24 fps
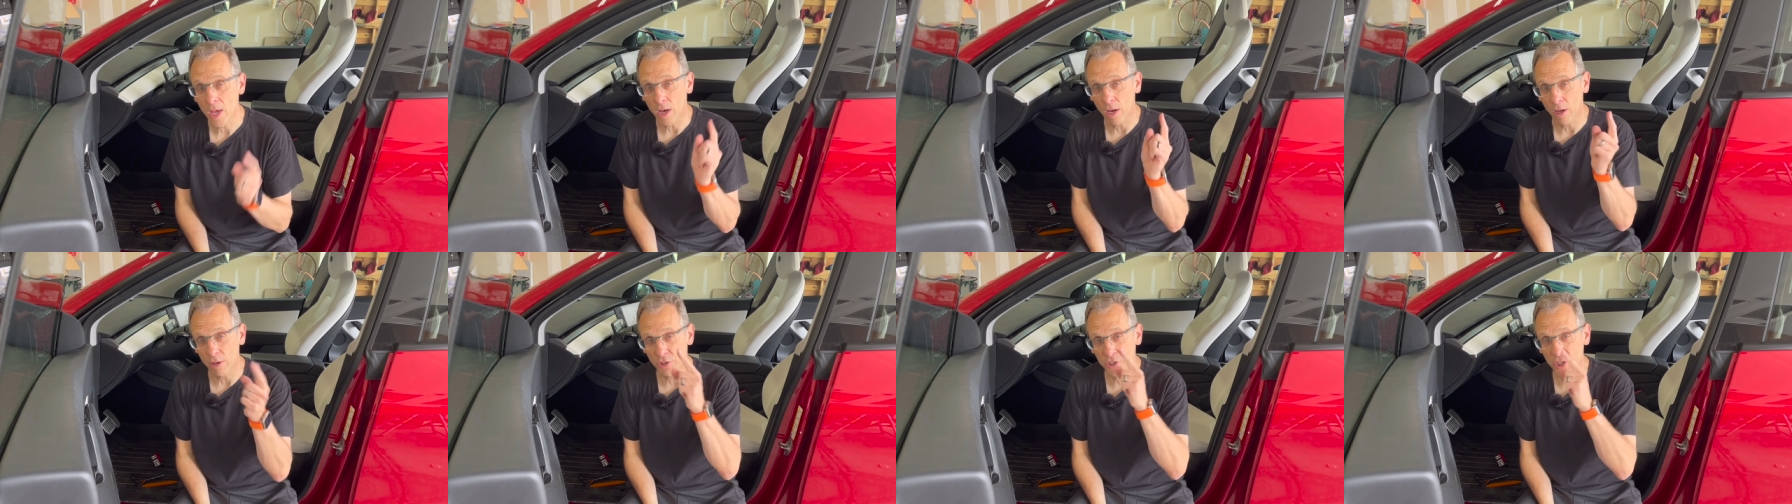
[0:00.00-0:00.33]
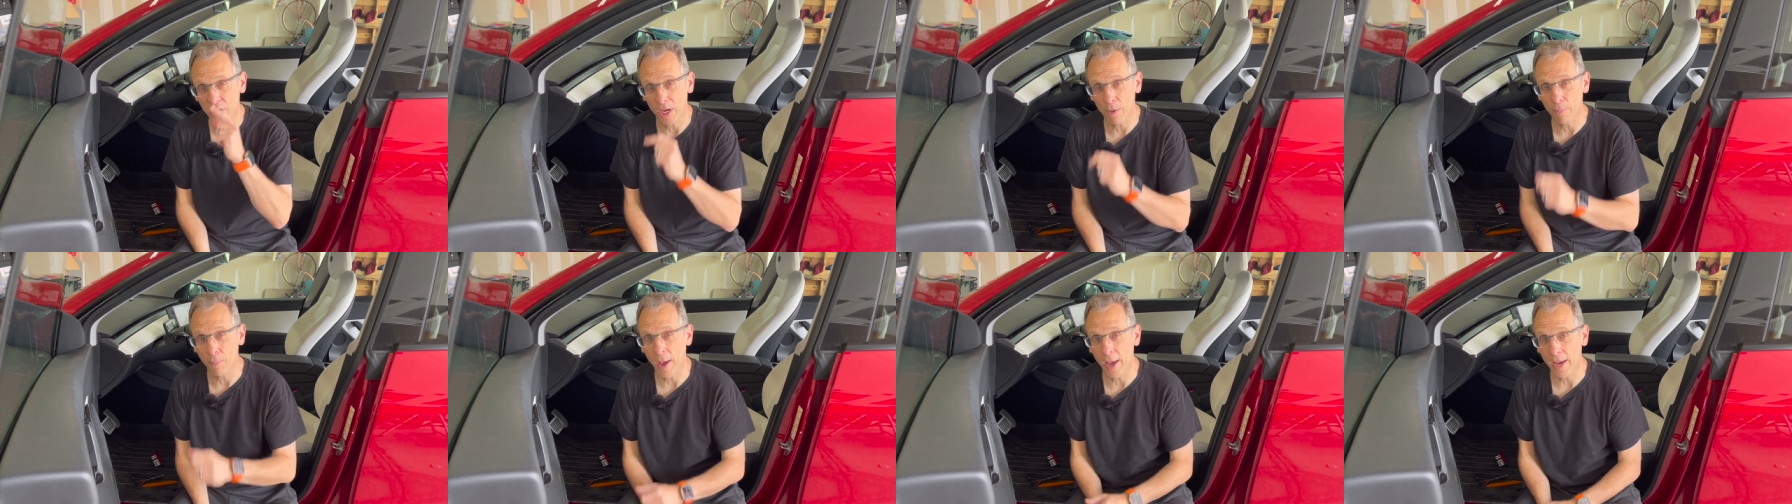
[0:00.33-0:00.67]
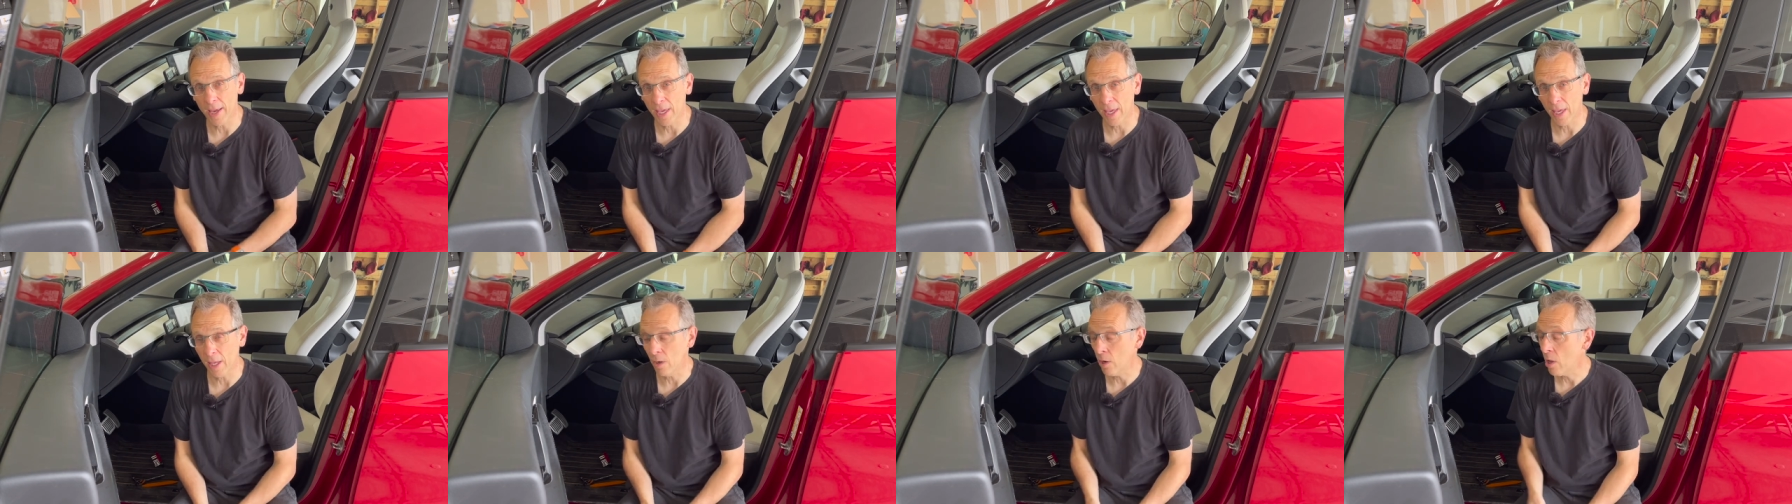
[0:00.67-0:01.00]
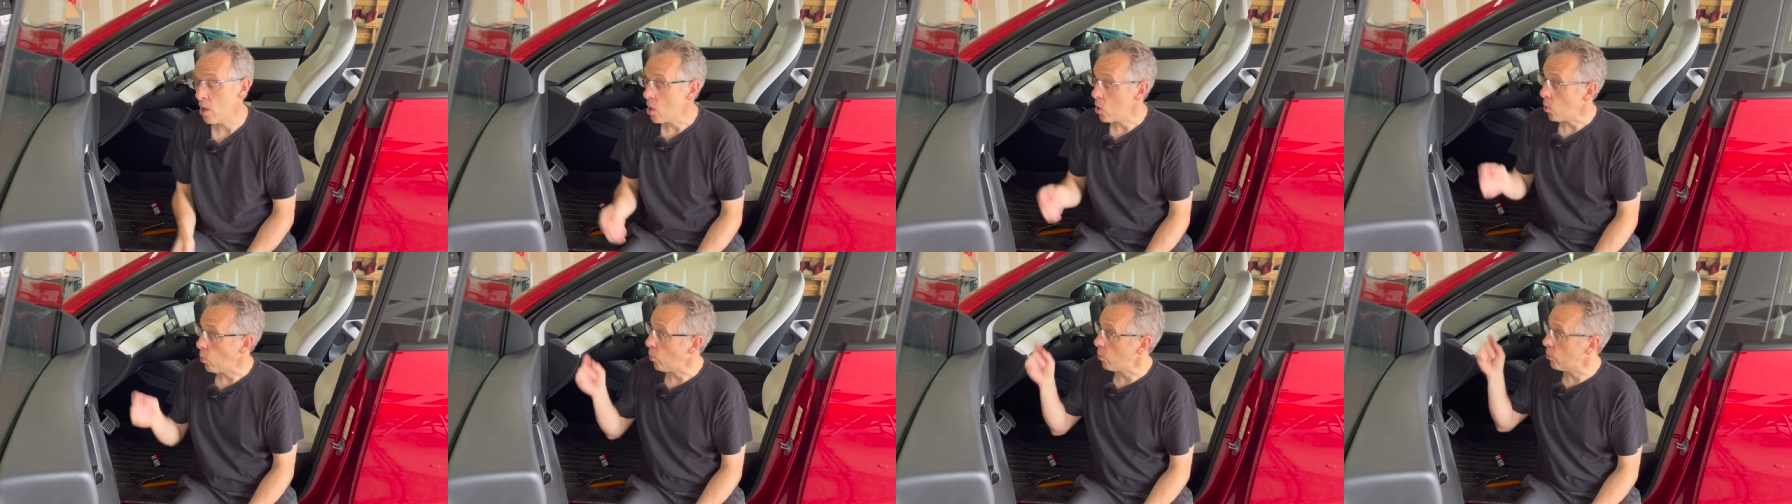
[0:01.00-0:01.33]
I'll check back in
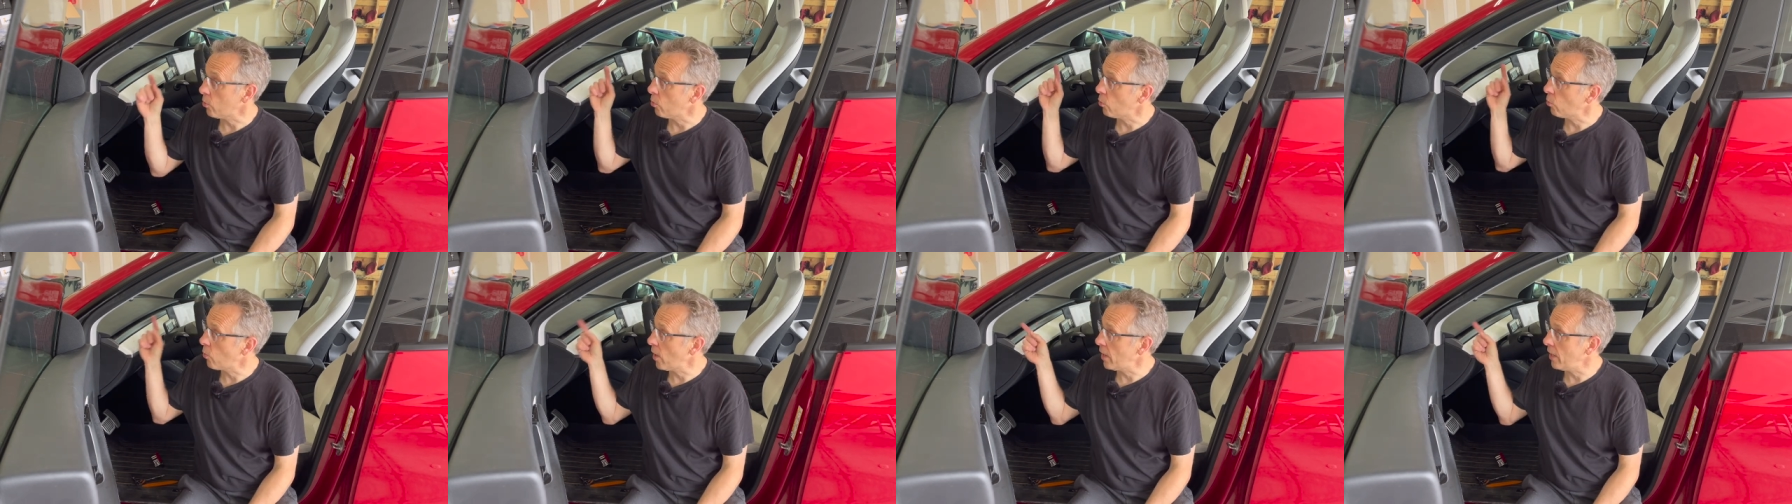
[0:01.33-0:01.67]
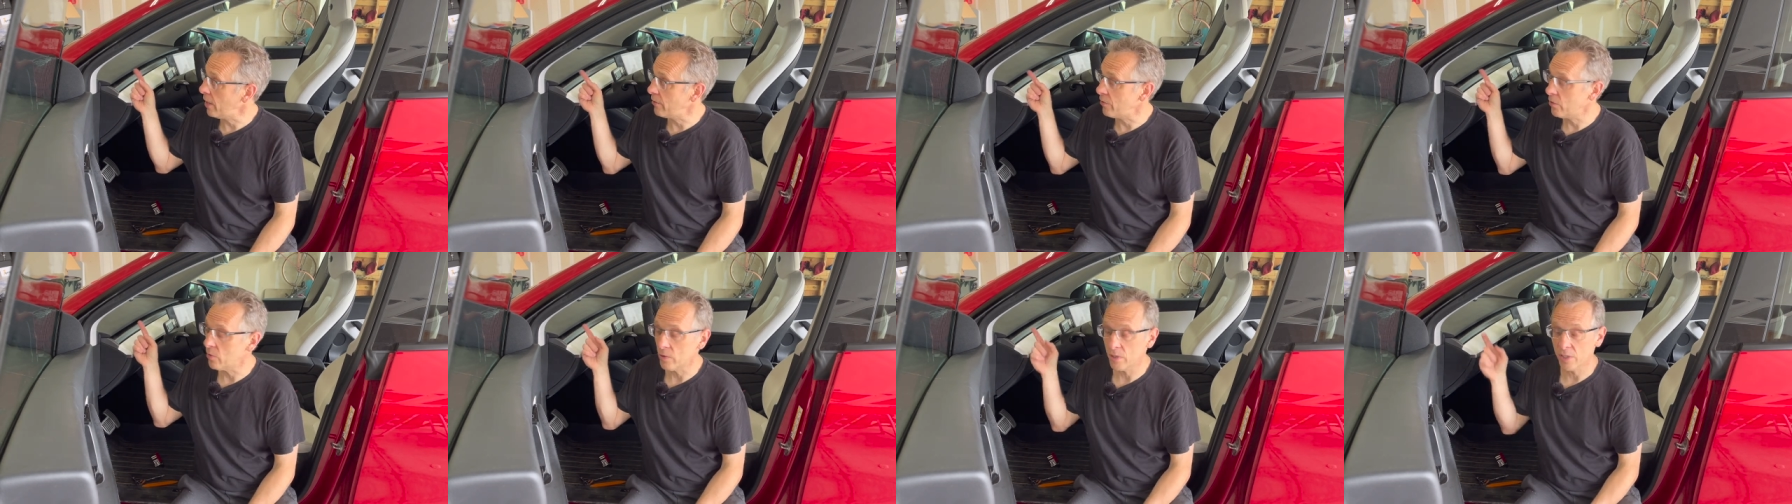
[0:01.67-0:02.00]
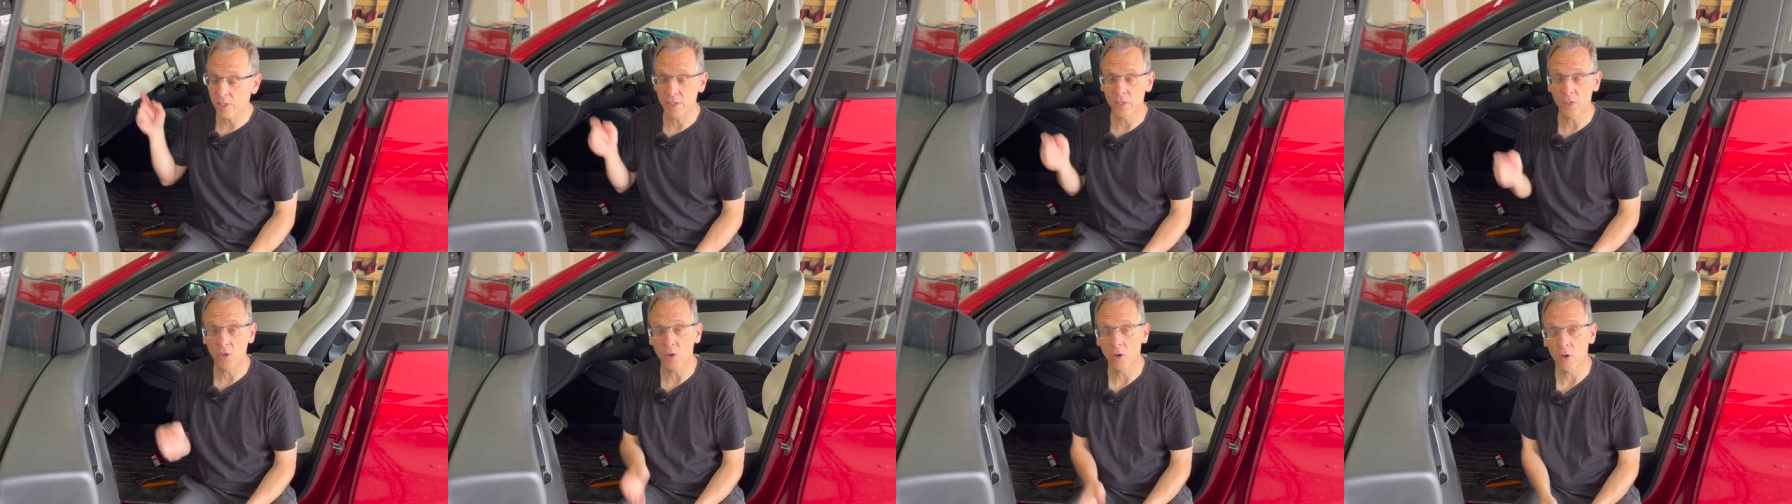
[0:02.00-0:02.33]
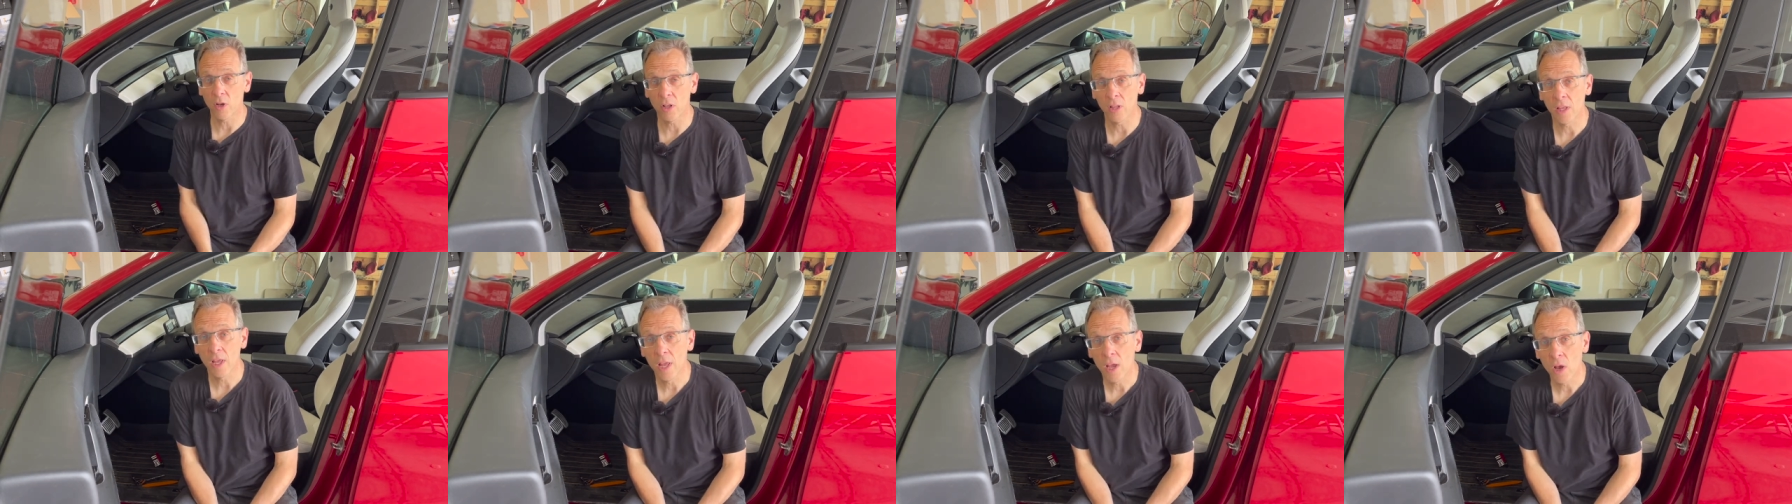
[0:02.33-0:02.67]
when we're ready to
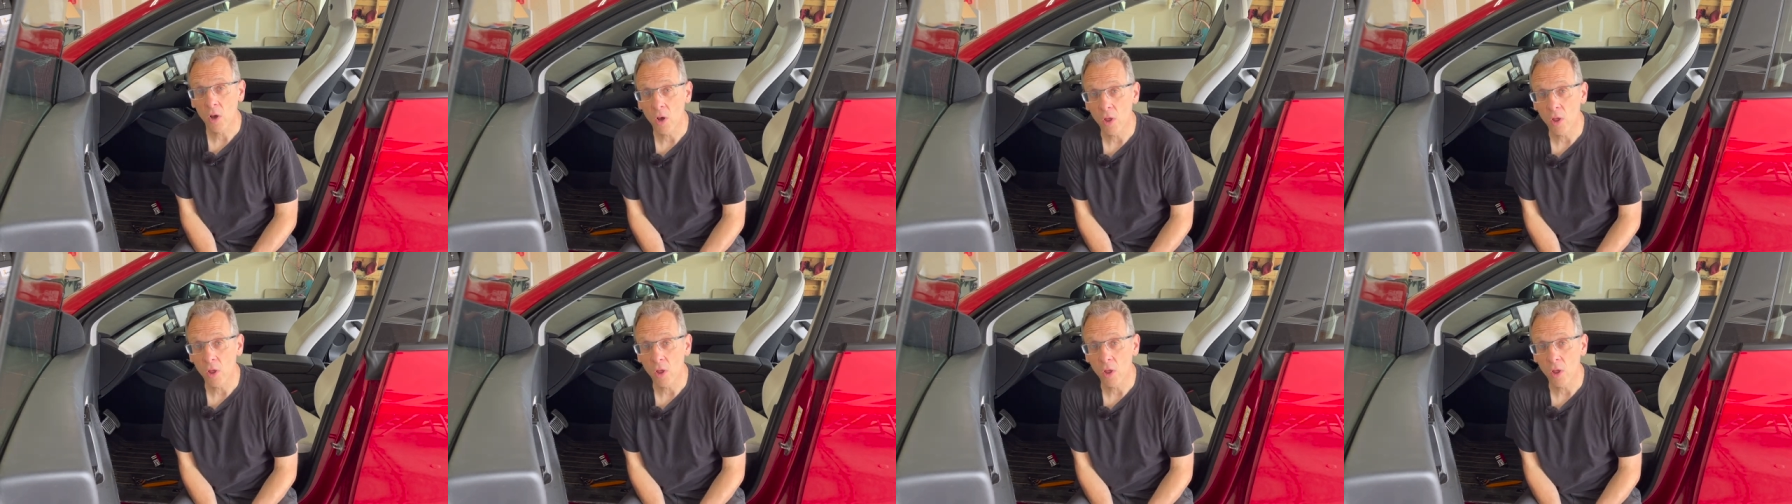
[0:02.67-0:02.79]
install